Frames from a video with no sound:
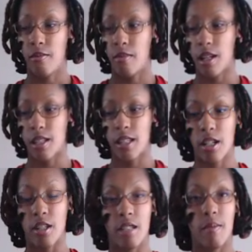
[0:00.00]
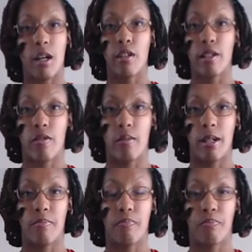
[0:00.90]
It's not just about looks for me.
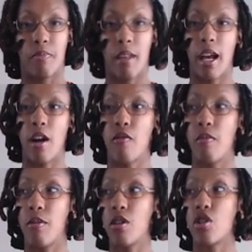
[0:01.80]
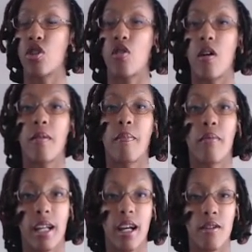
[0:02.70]
Now, if you build a strong
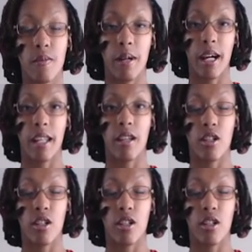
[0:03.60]
brick house body,